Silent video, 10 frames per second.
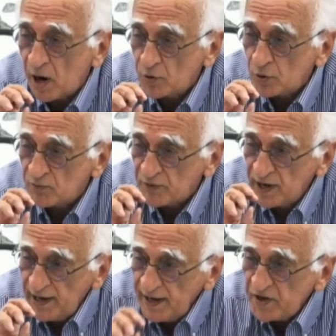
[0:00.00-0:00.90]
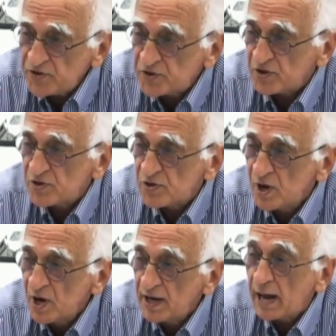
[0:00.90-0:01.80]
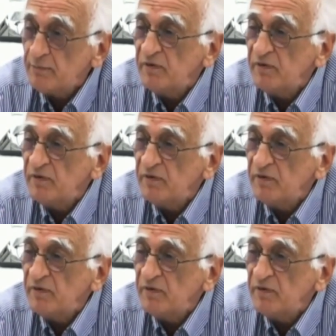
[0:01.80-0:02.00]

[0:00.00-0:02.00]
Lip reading: the amount of releases